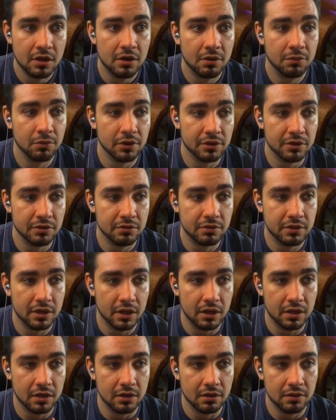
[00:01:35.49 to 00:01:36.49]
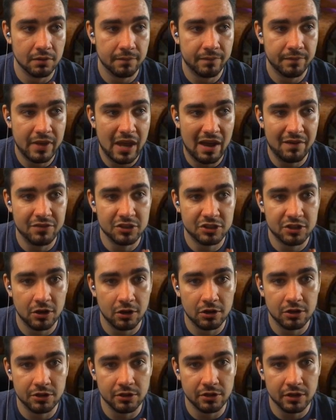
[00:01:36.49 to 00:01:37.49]
where you can have this
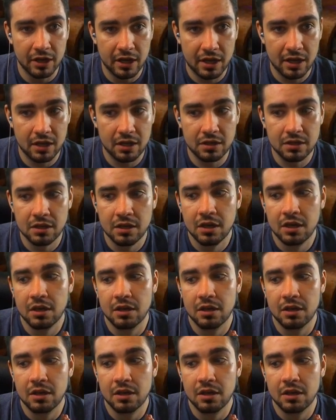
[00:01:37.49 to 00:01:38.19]
card in your hand,